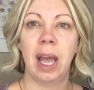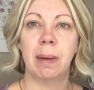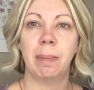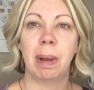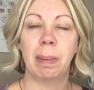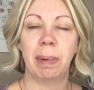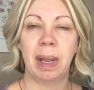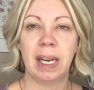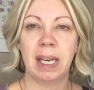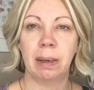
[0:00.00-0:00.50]
and
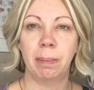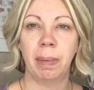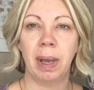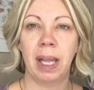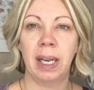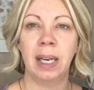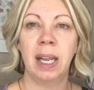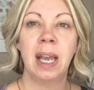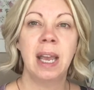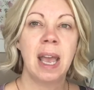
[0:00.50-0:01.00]
my blending
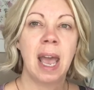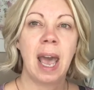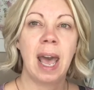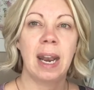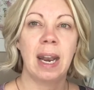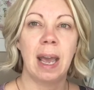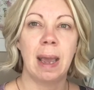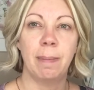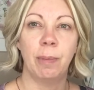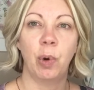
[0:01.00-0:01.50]
bud,
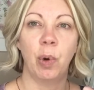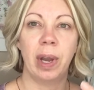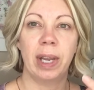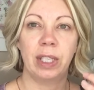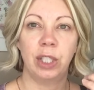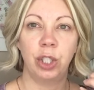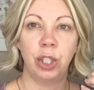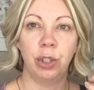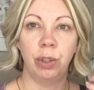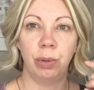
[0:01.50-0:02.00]
and I'm
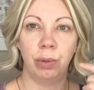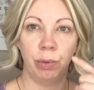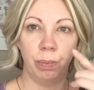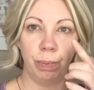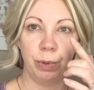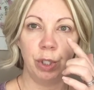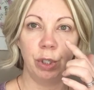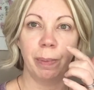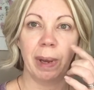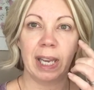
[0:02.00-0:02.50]
going
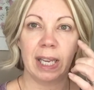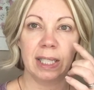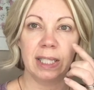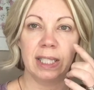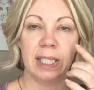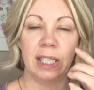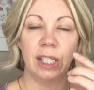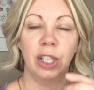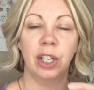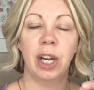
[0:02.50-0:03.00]
to do my
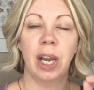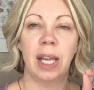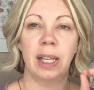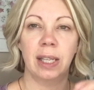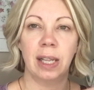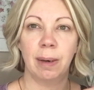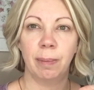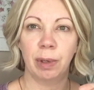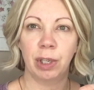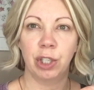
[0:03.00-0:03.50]
concealer,
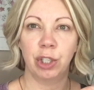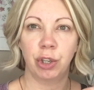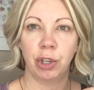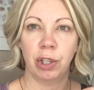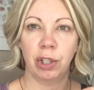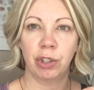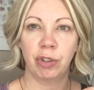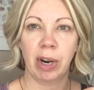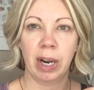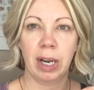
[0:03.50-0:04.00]
and then I'm going to show
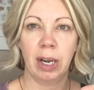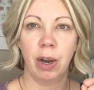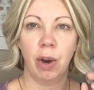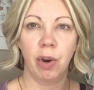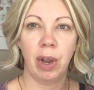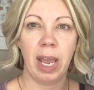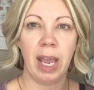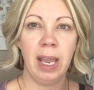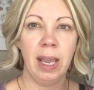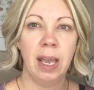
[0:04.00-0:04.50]
you the trick,
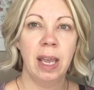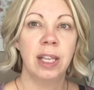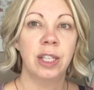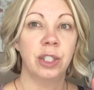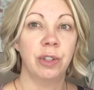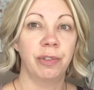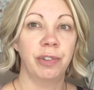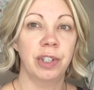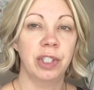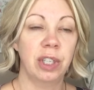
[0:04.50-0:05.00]
okay?
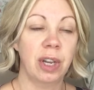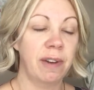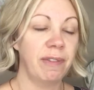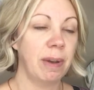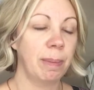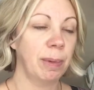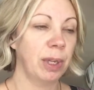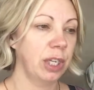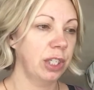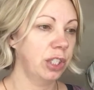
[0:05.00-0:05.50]
So first
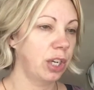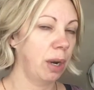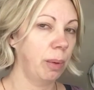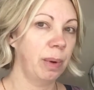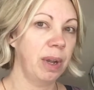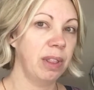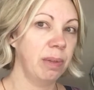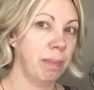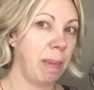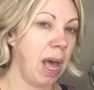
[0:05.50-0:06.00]
off, I'm going to
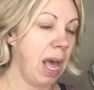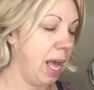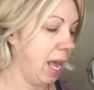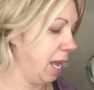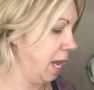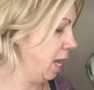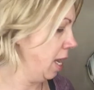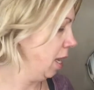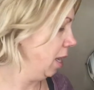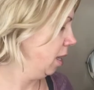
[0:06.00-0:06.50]
start with
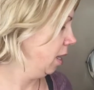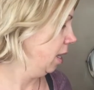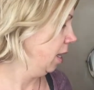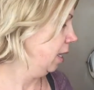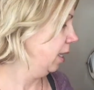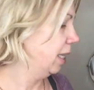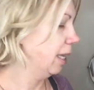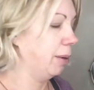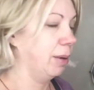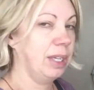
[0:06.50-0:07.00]
my
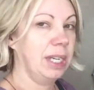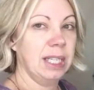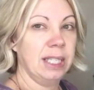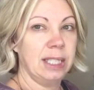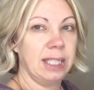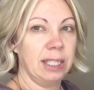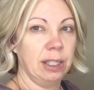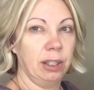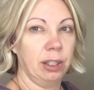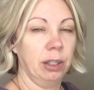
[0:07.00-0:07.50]
liquid
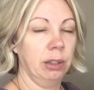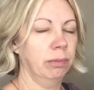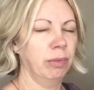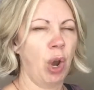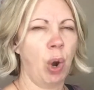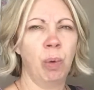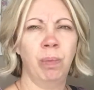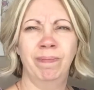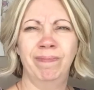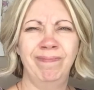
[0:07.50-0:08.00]
concealer.
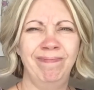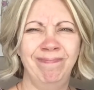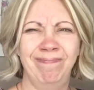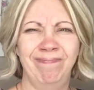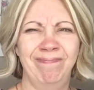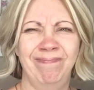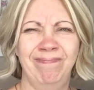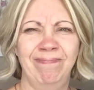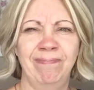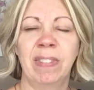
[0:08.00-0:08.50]

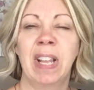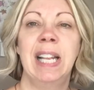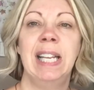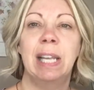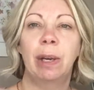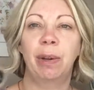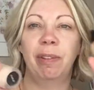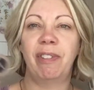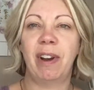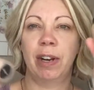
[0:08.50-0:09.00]

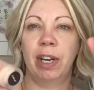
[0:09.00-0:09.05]
Liquid